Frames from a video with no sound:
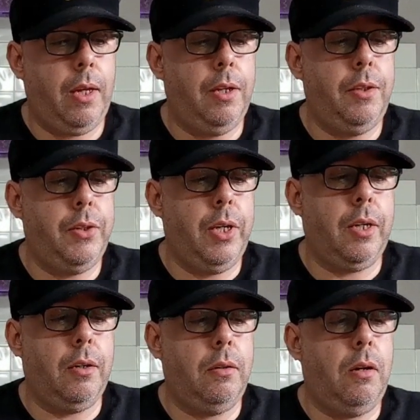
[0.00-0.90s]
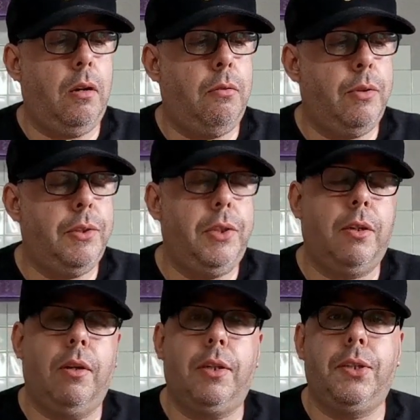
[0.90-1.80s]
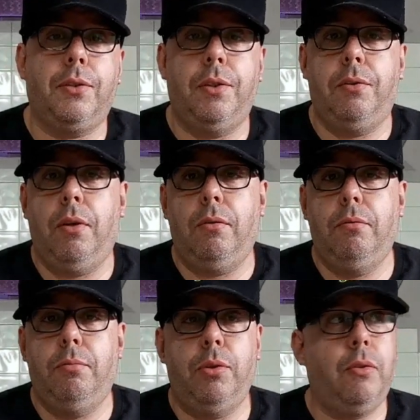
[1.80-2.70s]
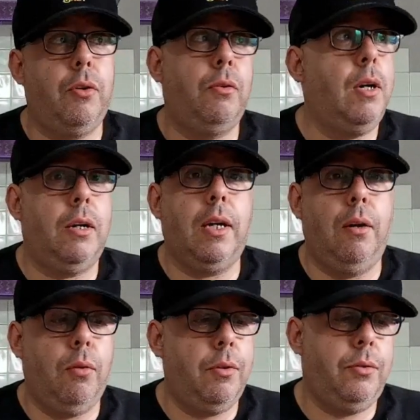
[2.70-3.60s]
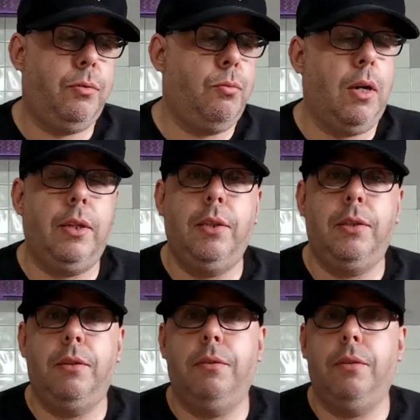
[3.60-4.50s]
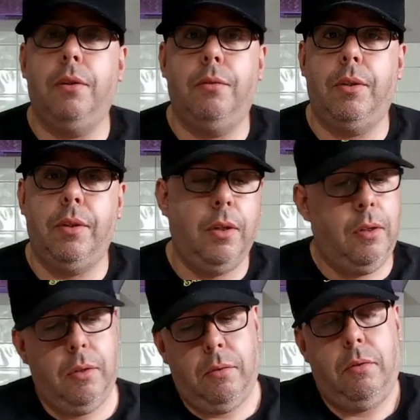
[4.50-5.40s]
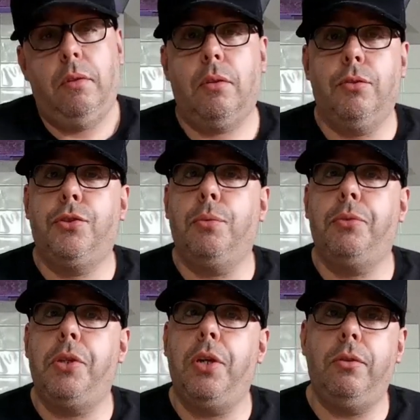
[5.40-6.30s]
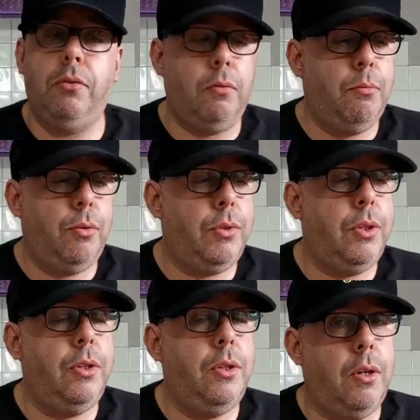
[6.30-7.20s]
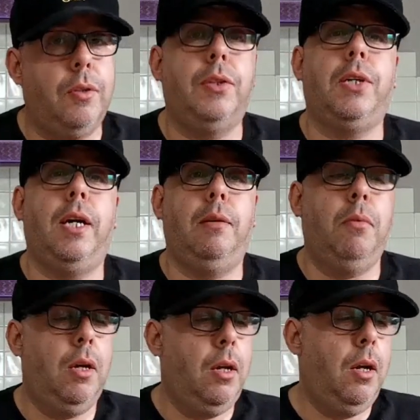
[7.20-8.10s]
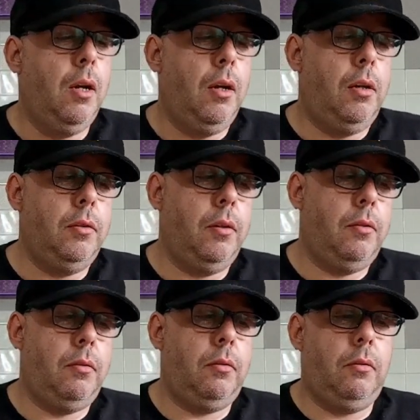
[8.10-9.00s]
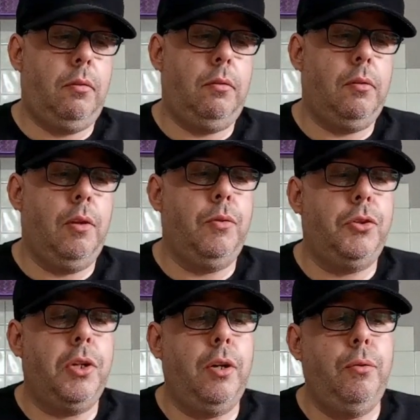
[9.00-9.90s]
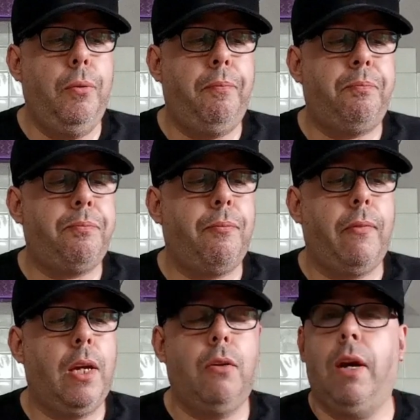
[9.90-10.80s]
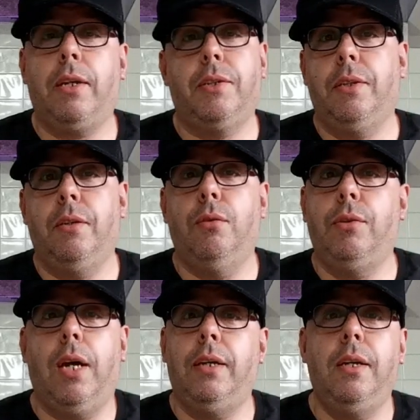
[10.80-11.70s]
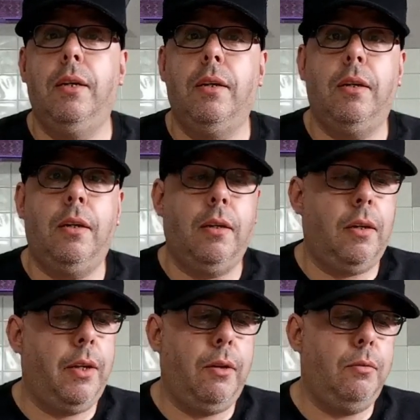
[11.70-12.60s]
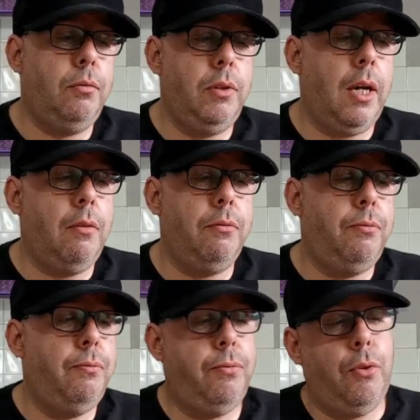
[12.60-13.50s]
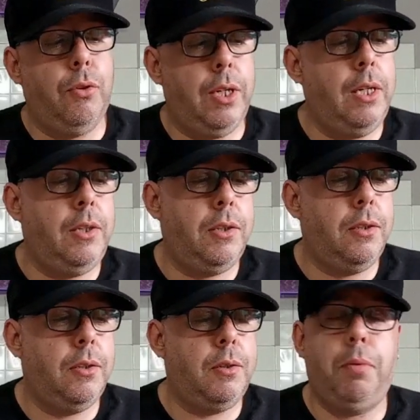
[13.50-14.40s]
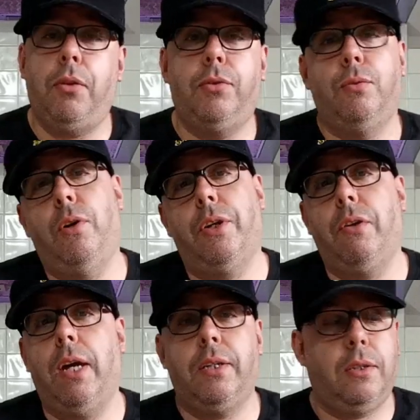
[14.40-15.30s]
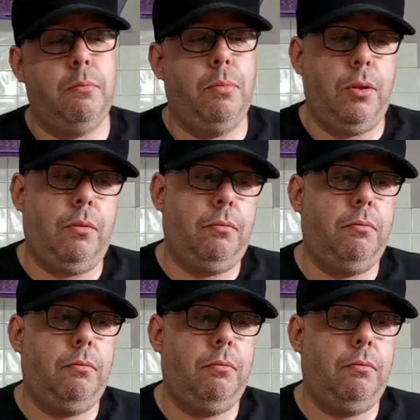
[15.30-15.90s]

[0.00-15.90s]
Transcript: and you think, oh, that's a great sausage roll, but you've got to go out and get one, just back these in the oven. Good substitute, but not the same. Of the two, Greggs all day. Uh, I know you're getting four of these as opposed to one of Greggs, but